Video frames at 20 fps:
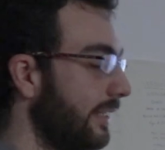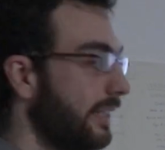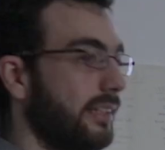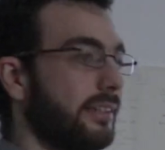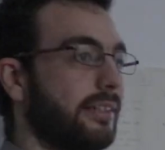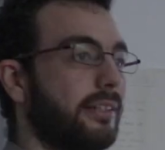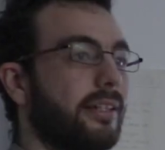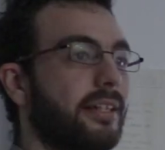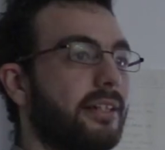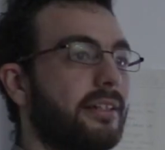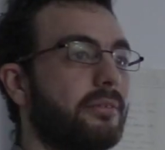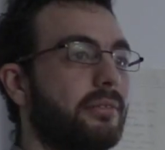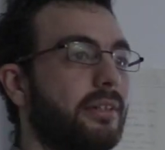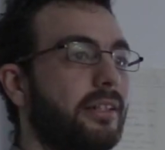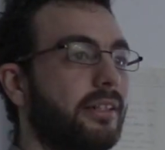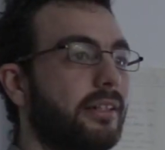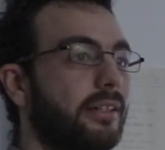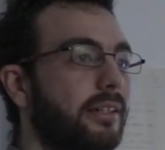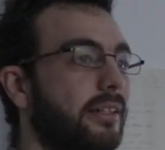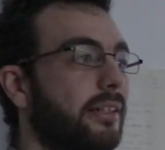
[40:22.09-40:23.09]
is like
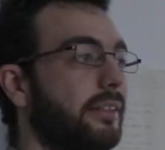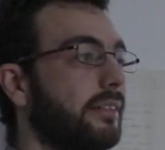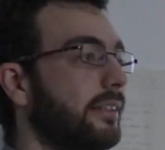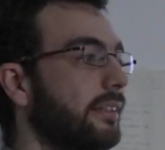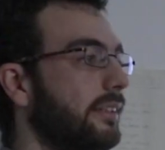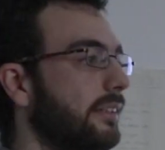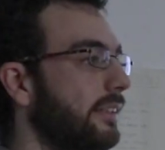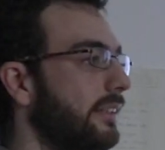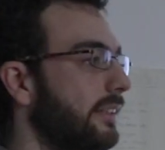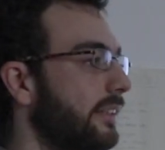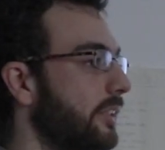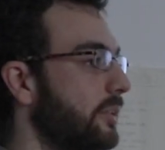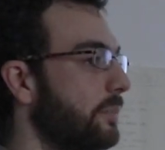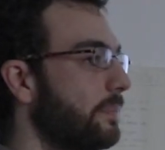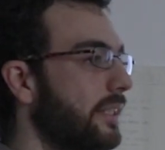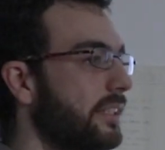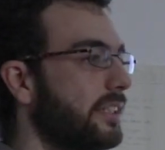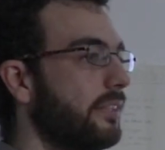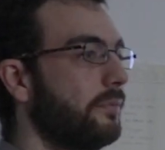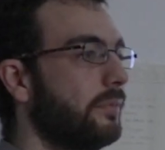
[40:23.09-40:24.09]
really hard, and like
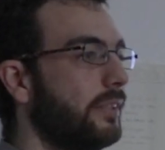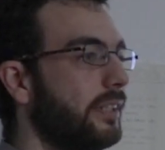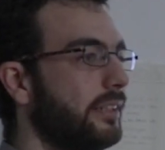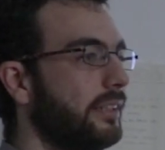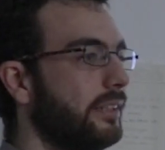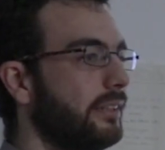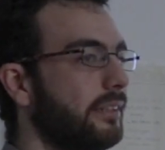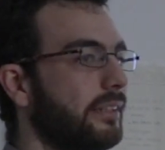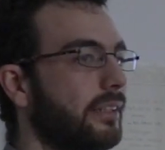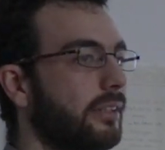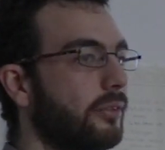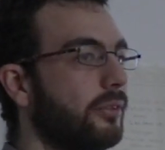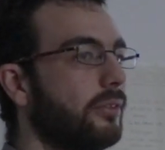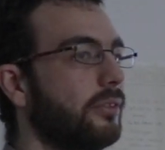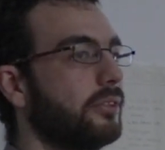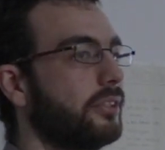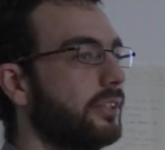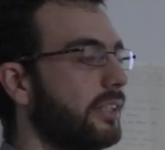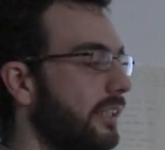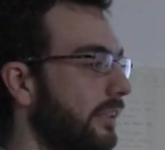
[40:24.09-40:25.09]
specifying the
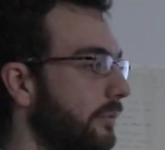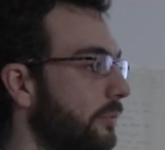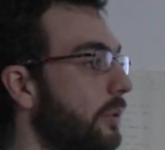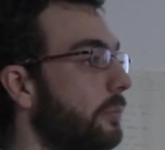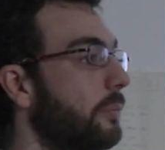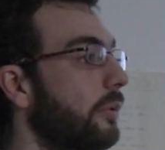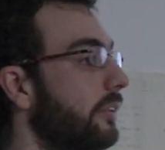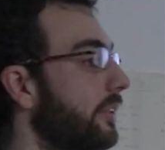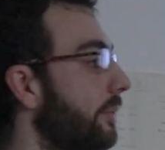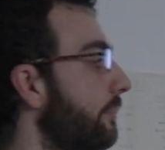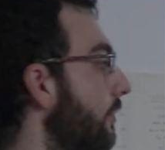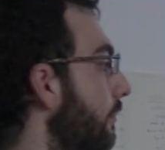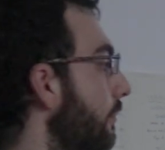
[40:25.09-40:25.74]
goals that we want